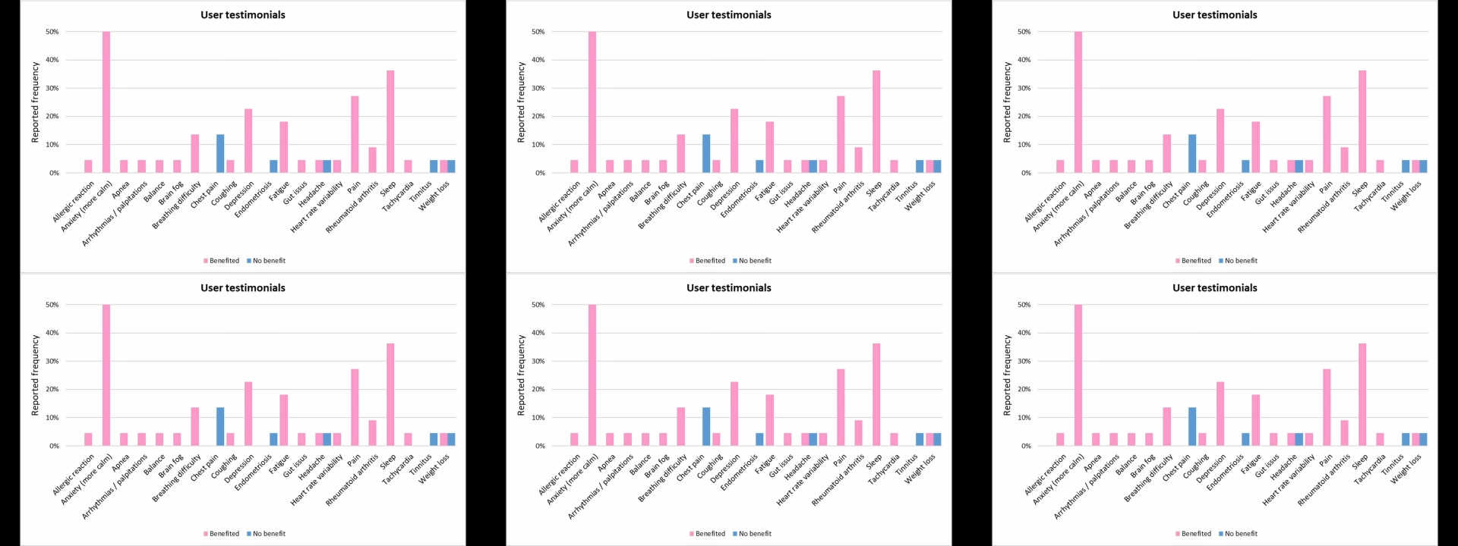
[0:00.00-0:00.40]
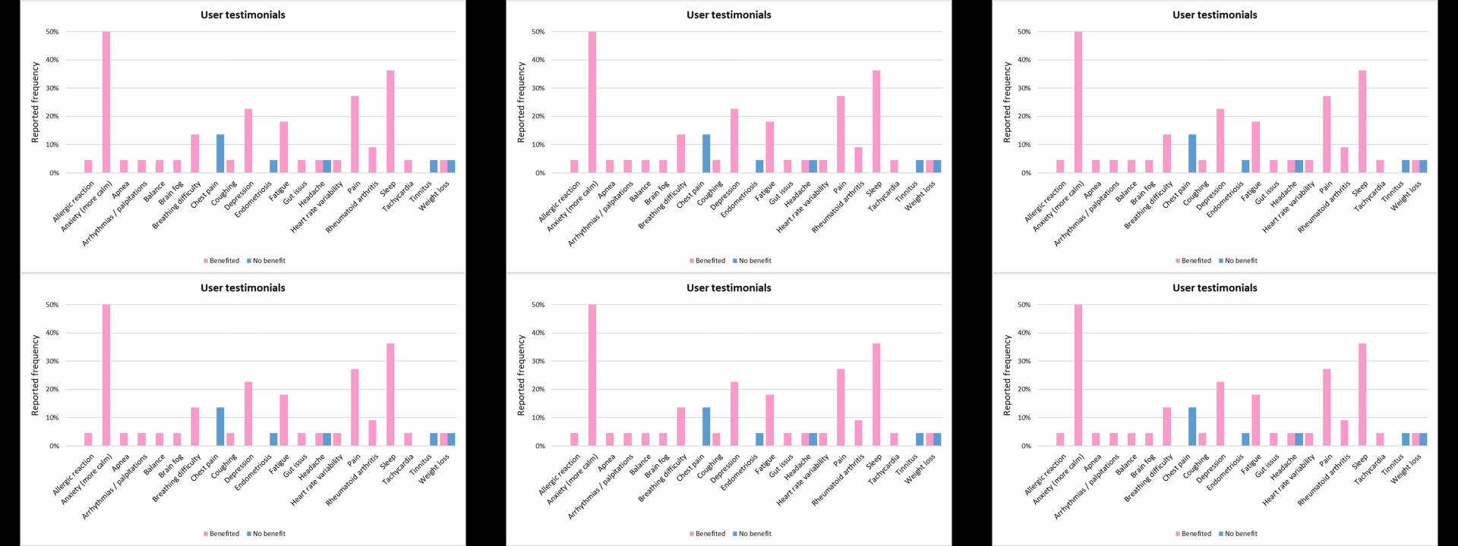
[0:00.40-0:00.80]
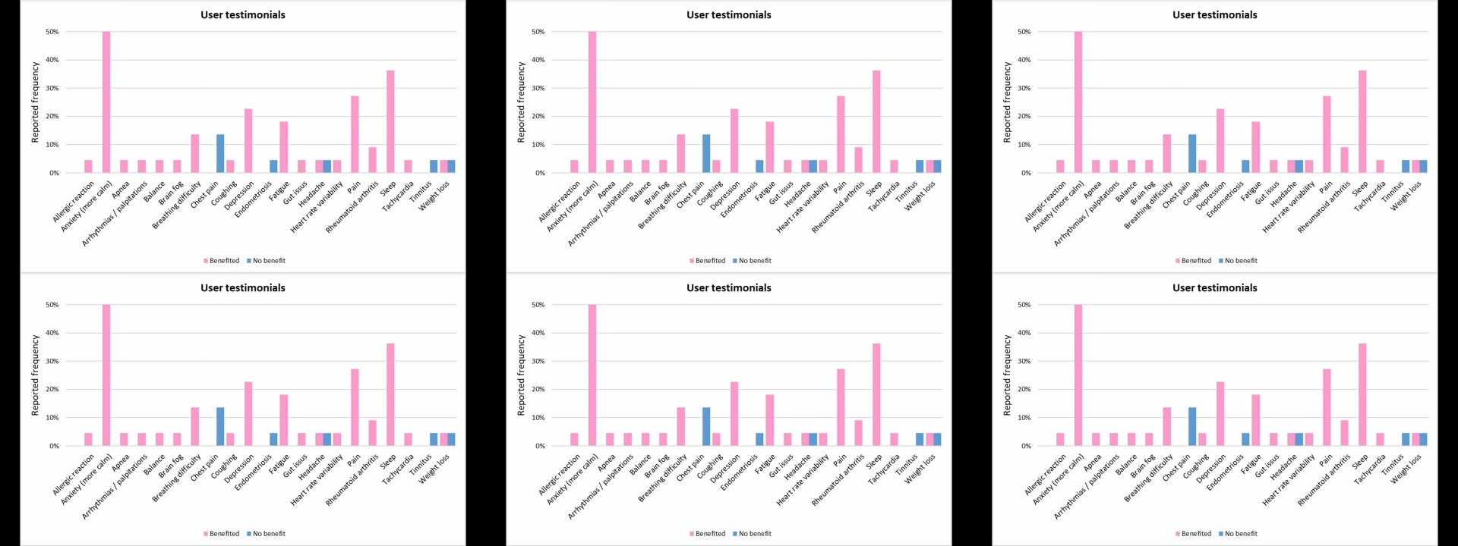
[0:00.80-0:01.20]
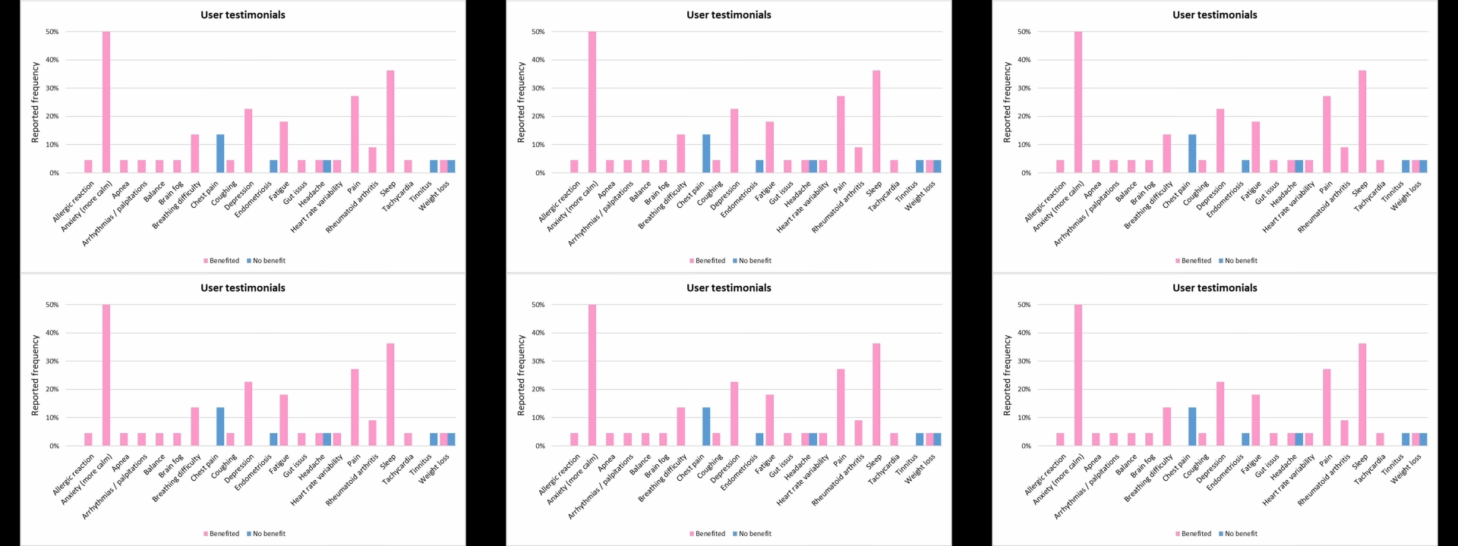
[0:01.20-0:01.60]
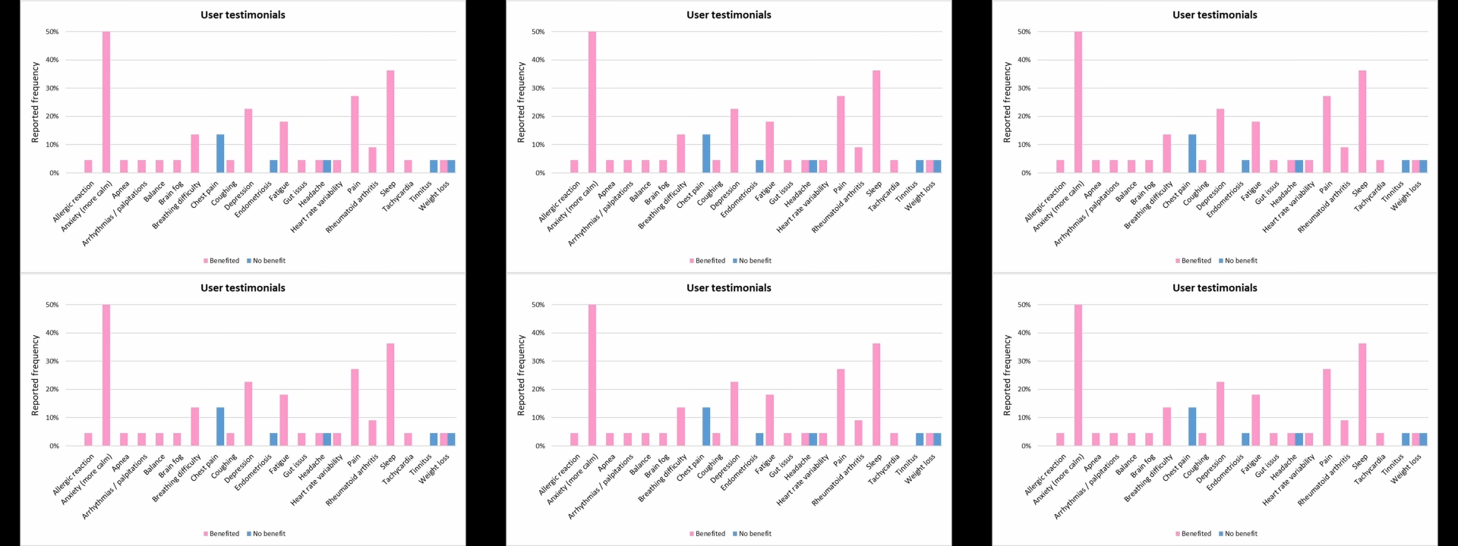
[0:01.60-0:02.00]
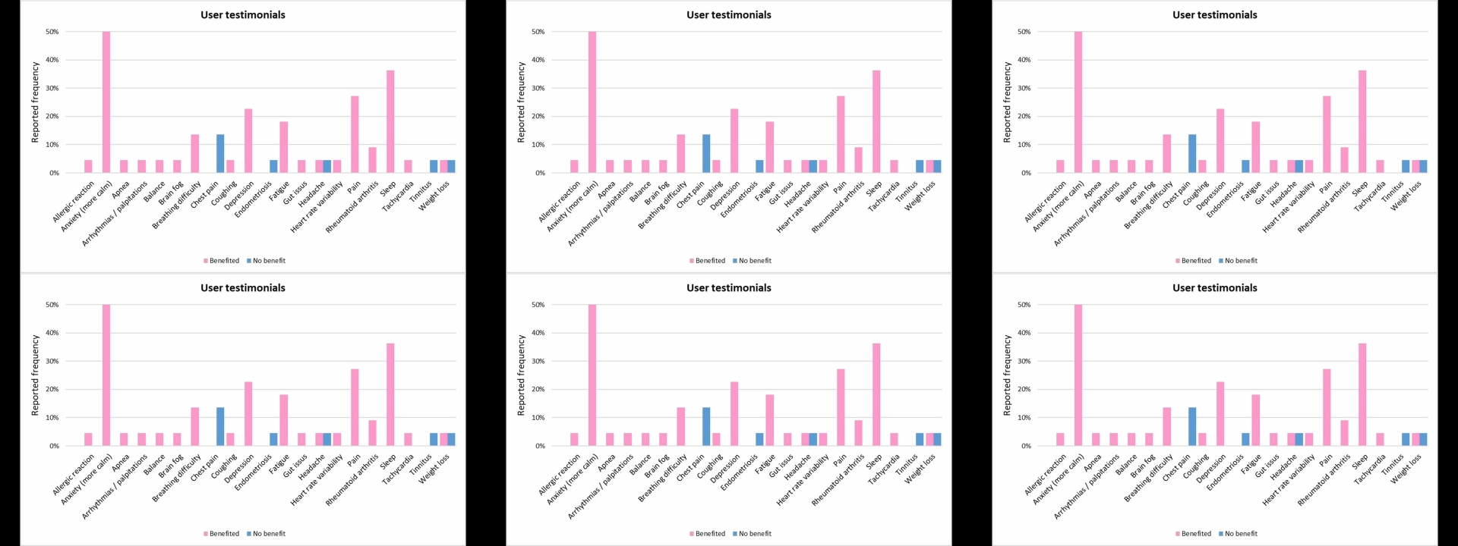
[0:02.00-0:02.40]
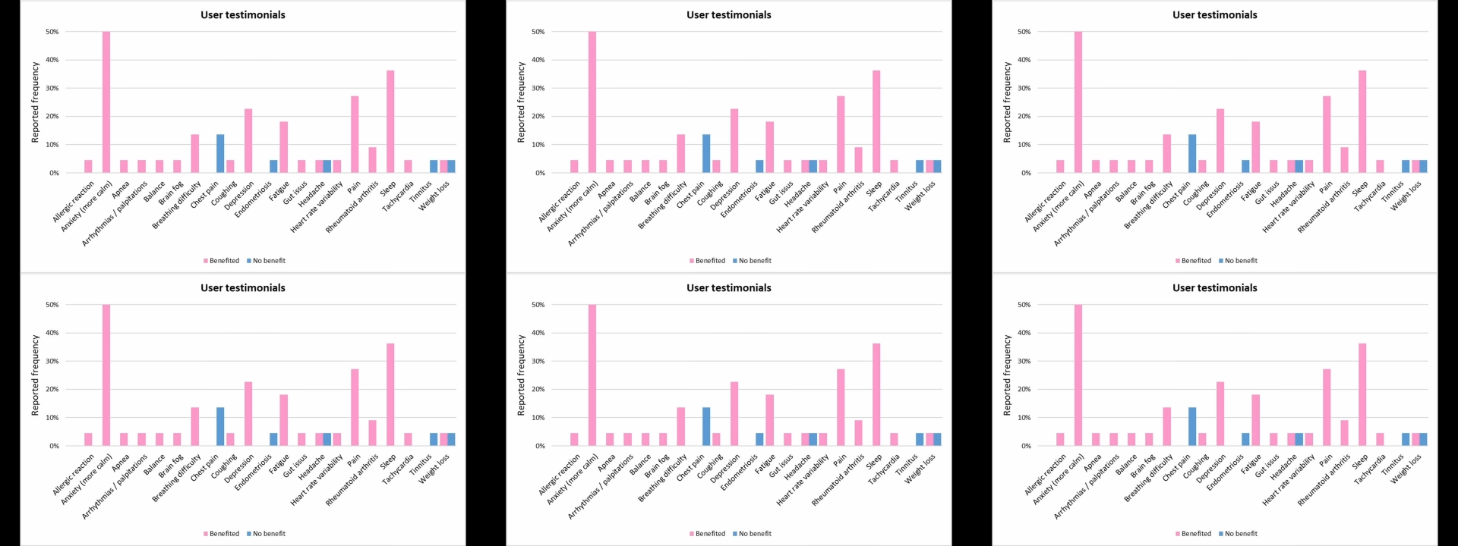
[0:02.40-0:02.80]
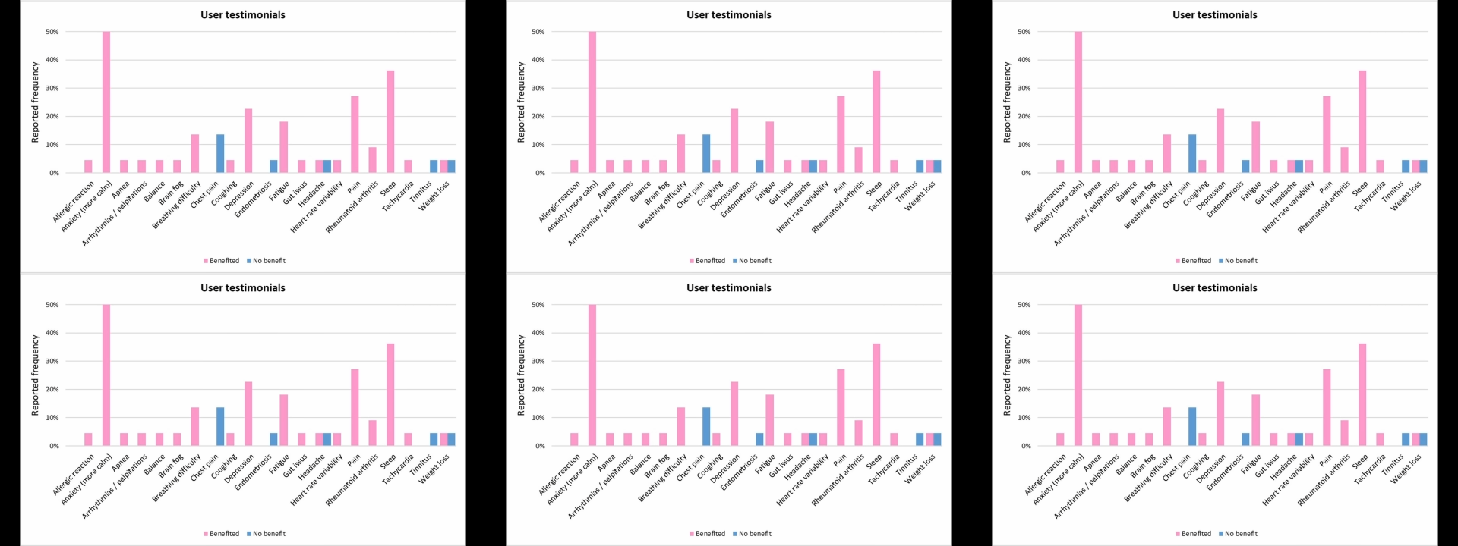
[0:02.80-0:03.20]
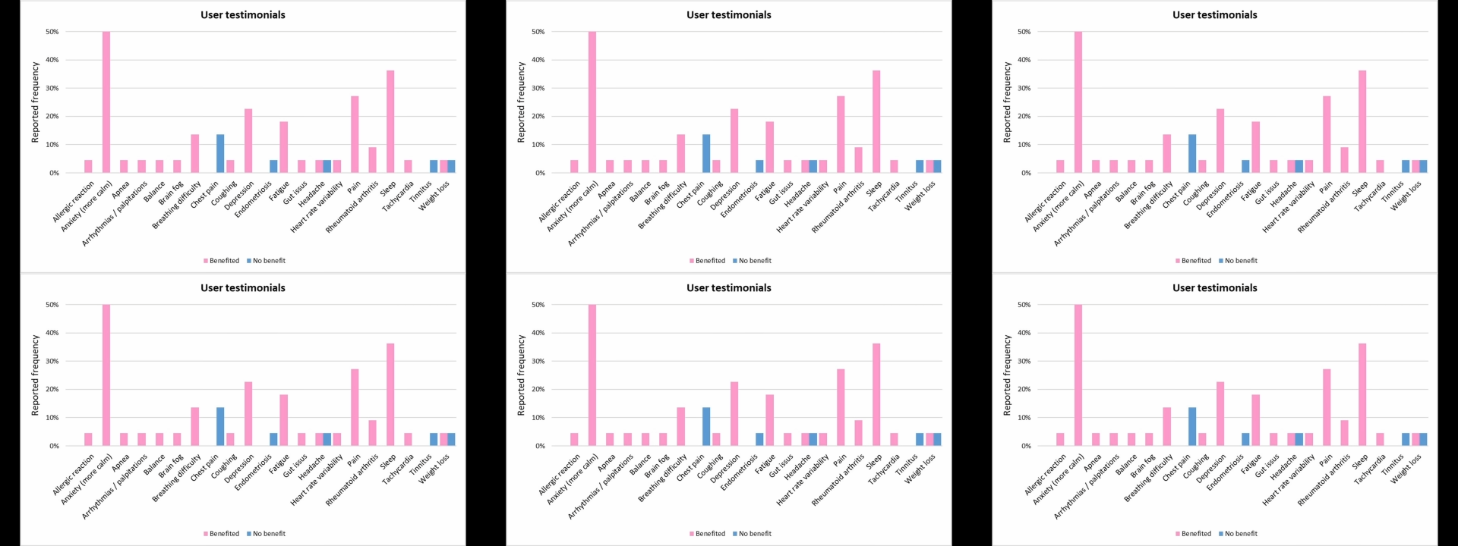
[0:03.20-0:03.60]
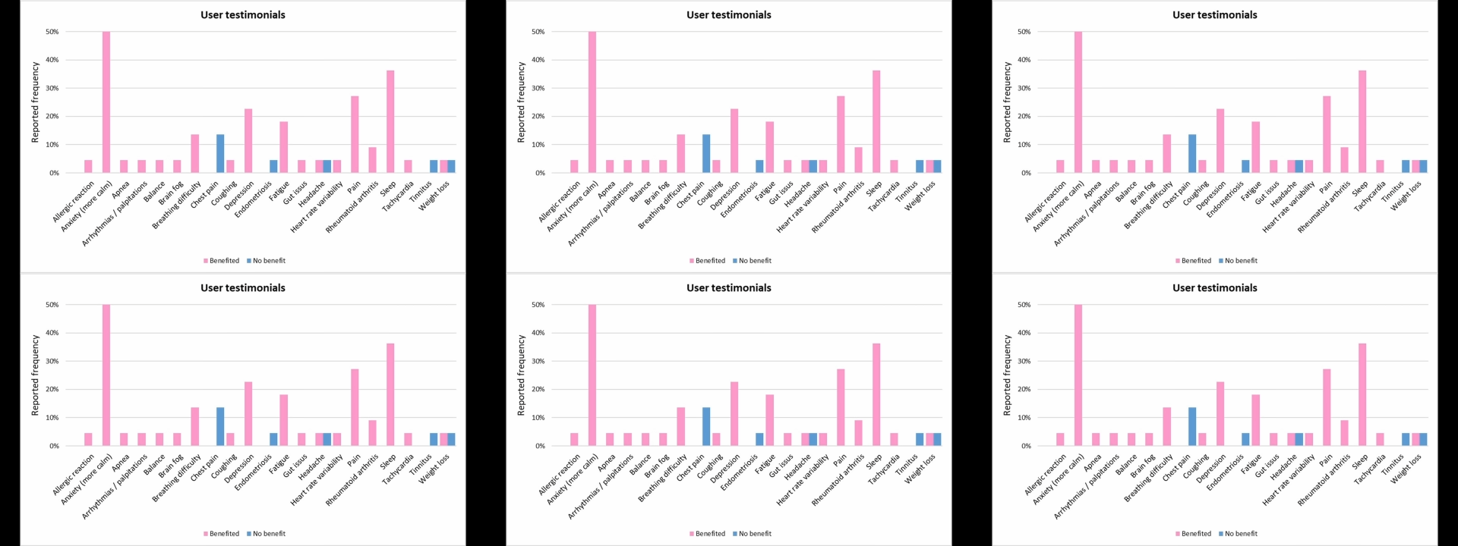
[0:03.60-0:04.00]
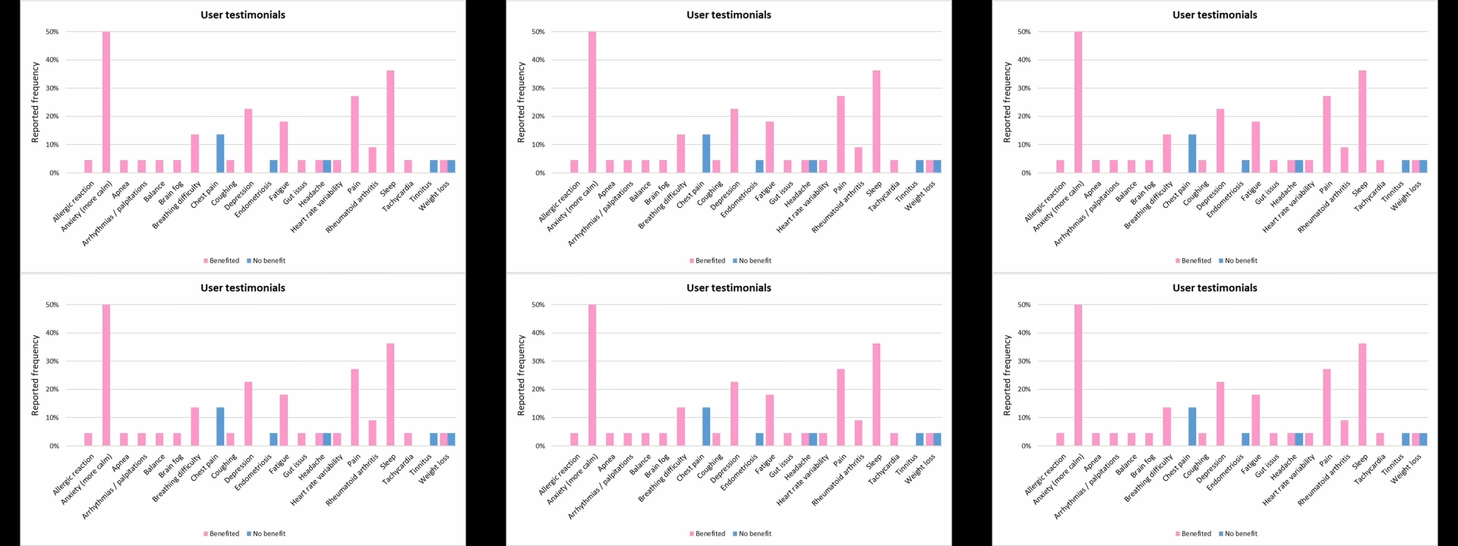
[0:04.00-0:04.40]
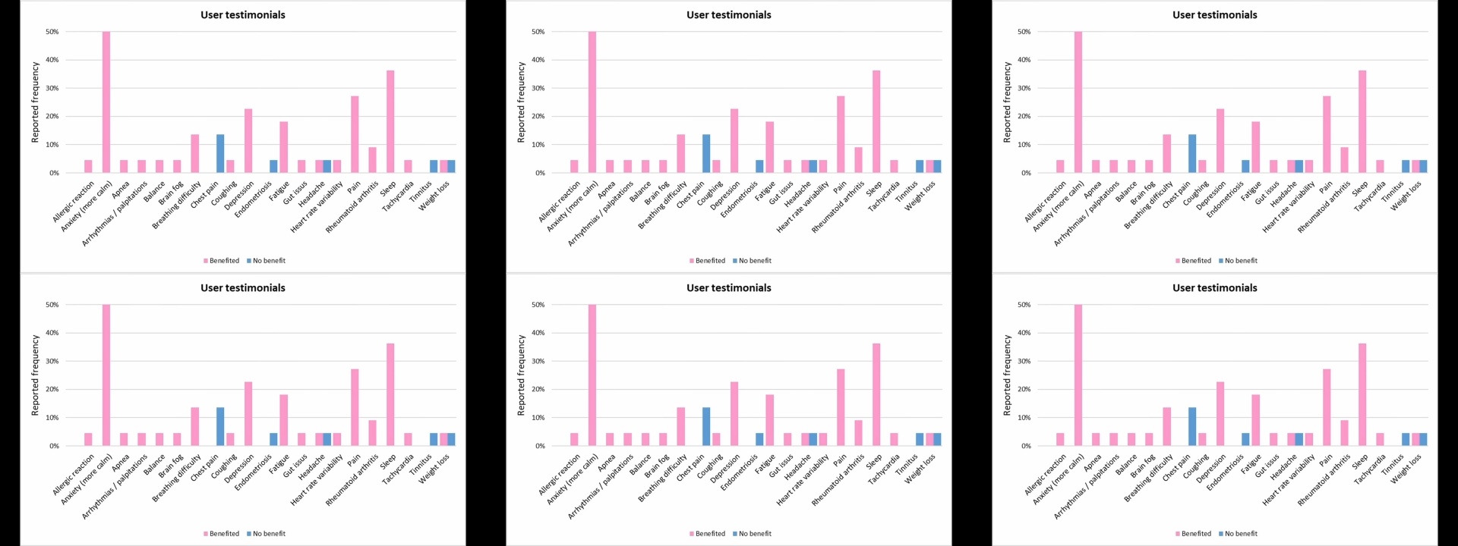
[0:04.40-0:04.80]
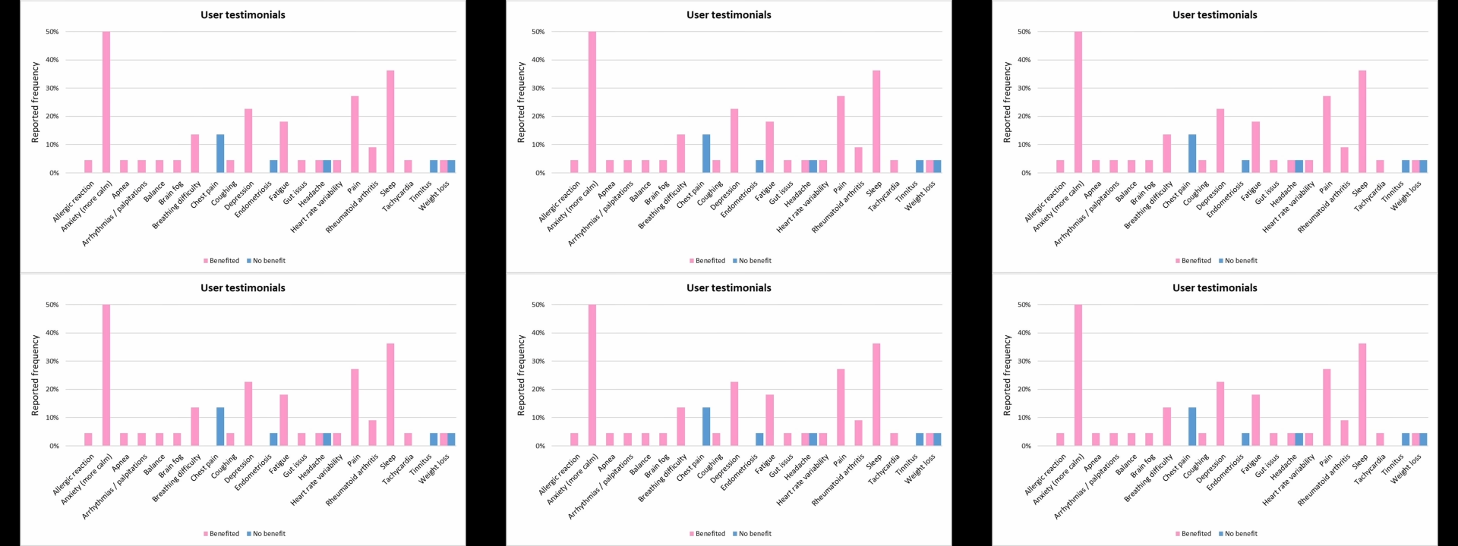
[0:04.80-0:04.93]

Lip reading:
No face is visible, so there are no lips to read.